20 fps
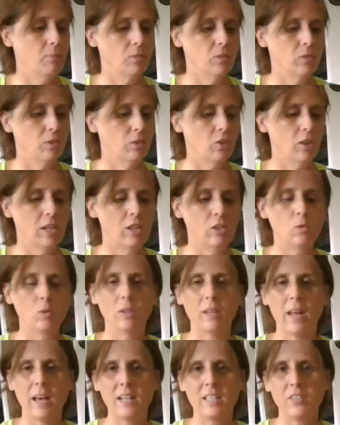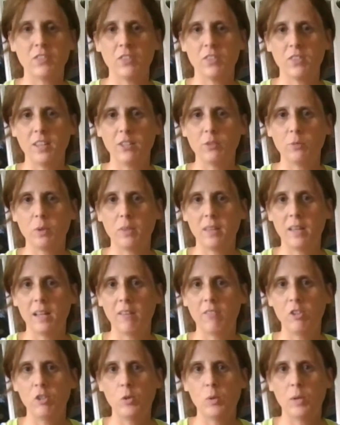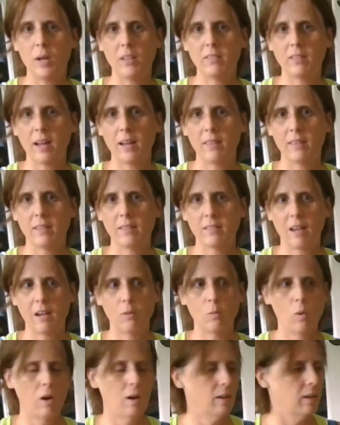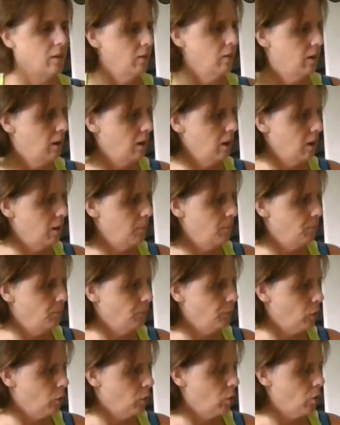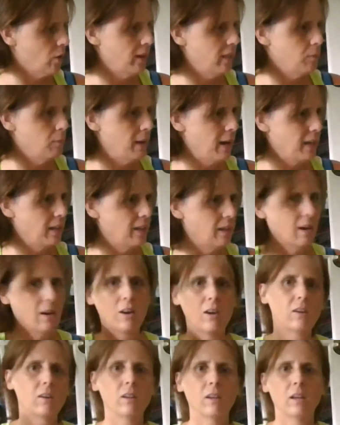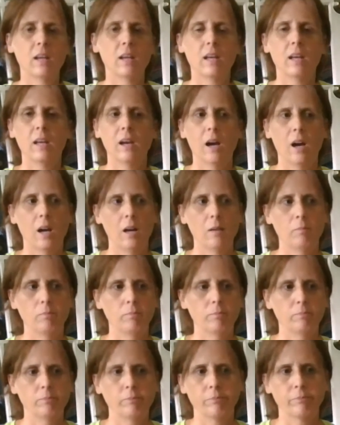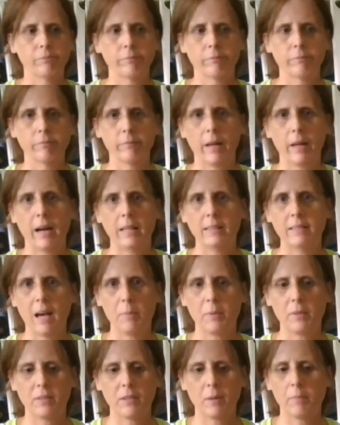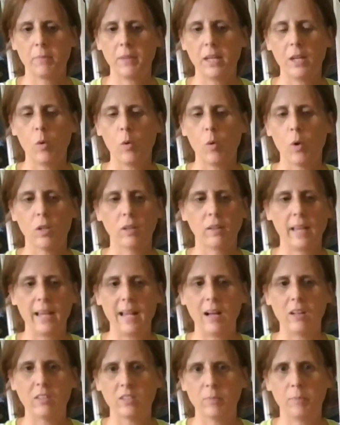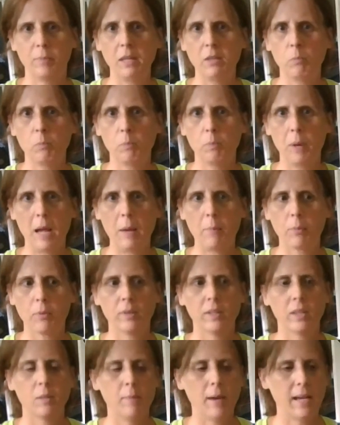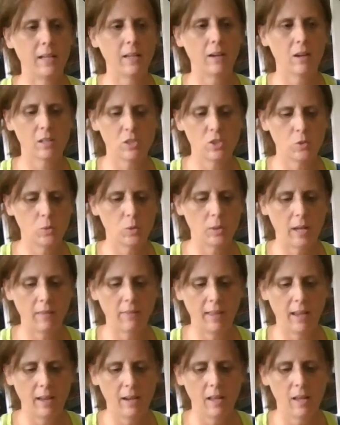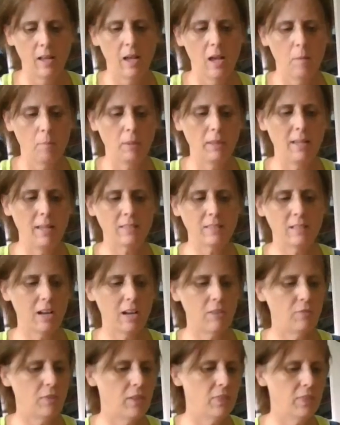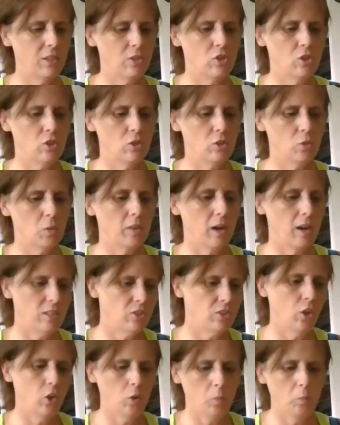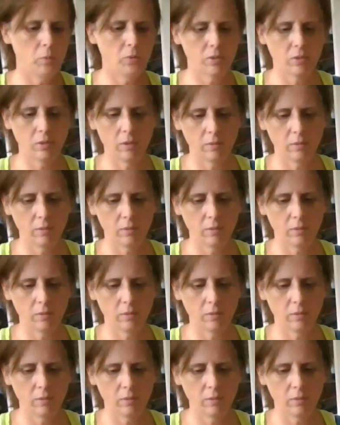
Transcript: So they could do a lot of different things with it if you do it outside on the sidewalk or in the backyard. On top of something, or lay out some big paper in the backyard and do it on that. But that's a lot of fun things you can do with ice cubes,